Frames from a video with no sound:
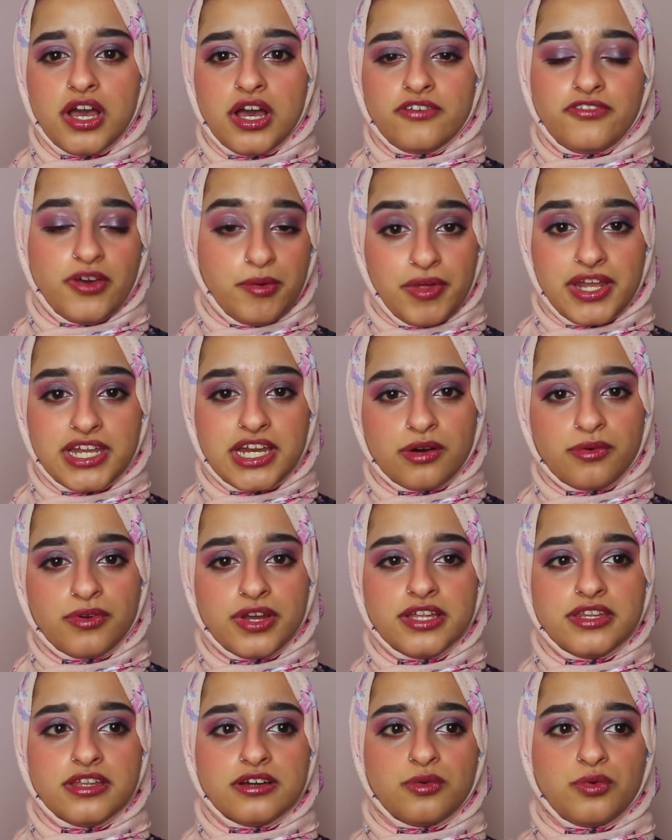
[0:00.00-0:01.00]
familiar
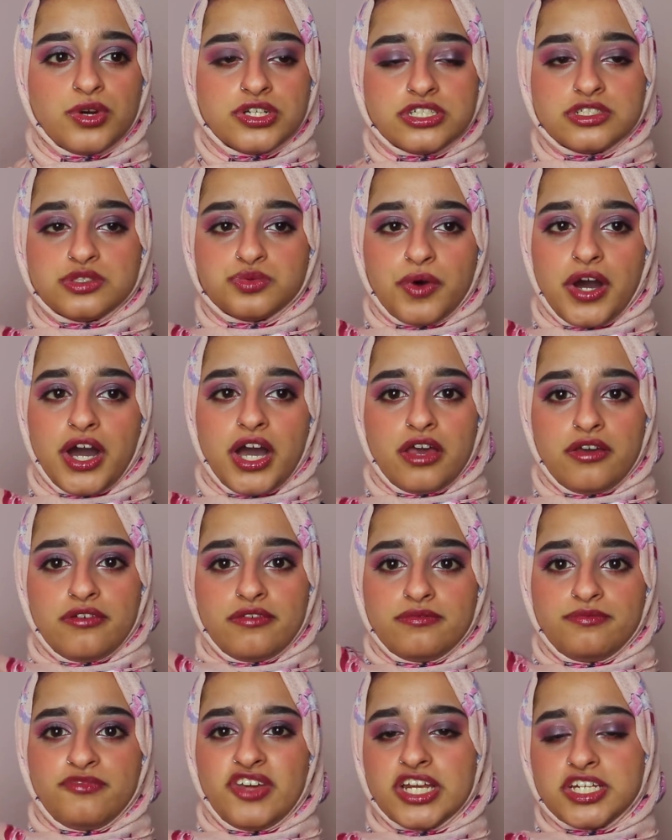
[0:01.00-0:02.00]
with, which is why
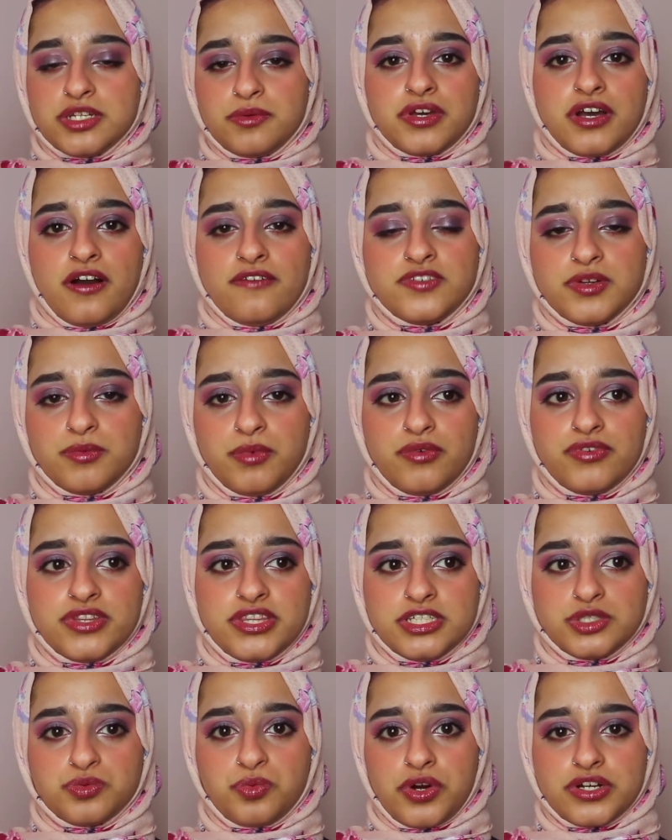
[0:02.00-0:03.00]
we need to be comfortable with
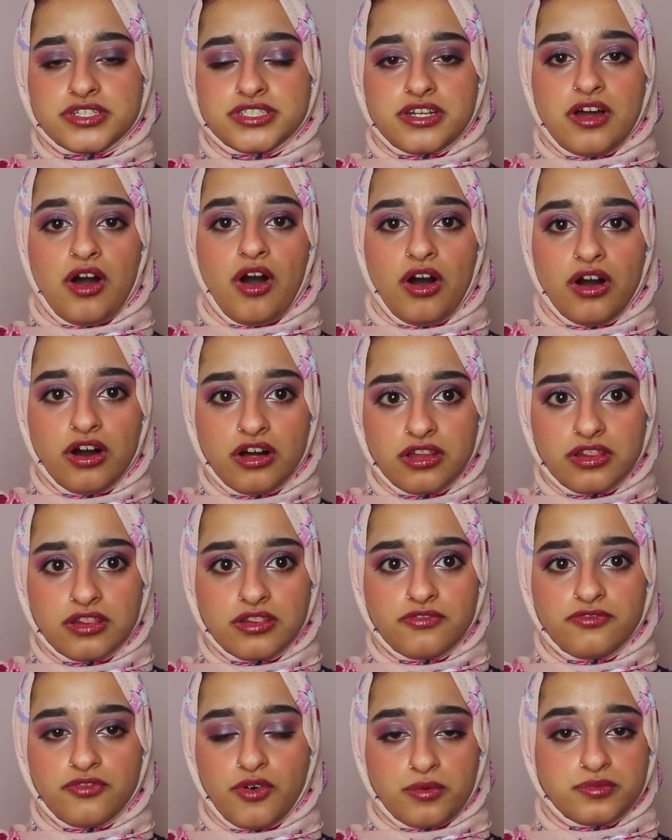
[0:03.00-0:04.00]
these words in all
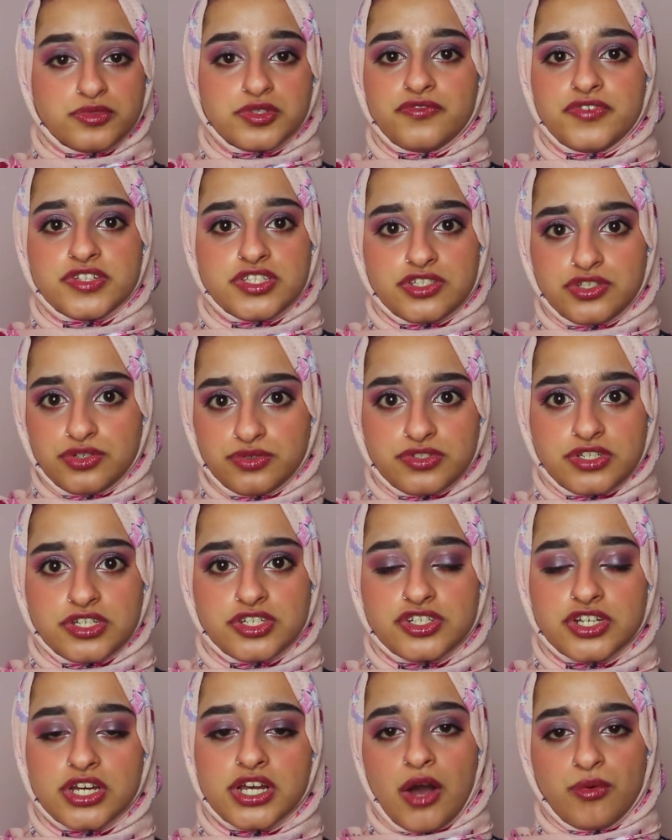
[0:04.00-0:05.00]
forms of its
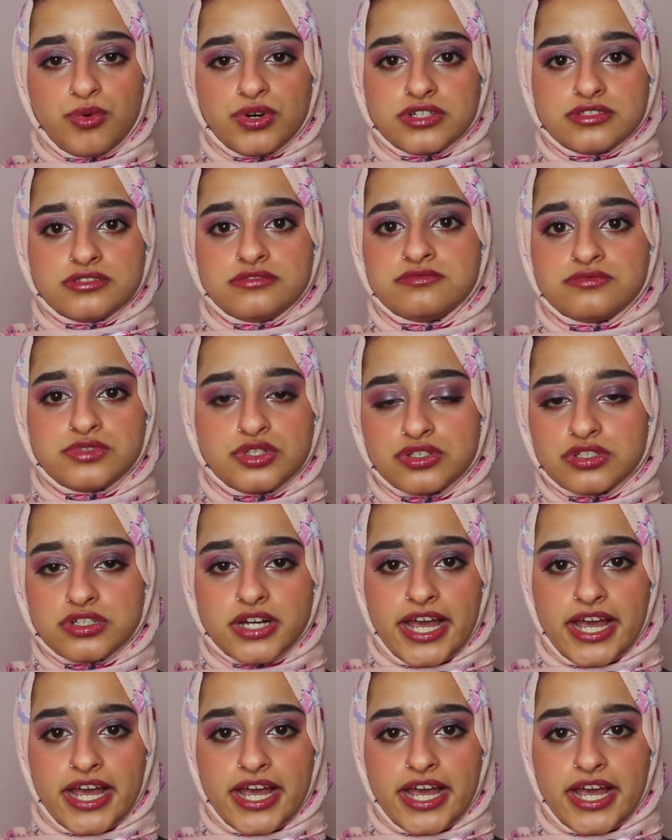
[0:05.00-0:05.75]
usage. I will Google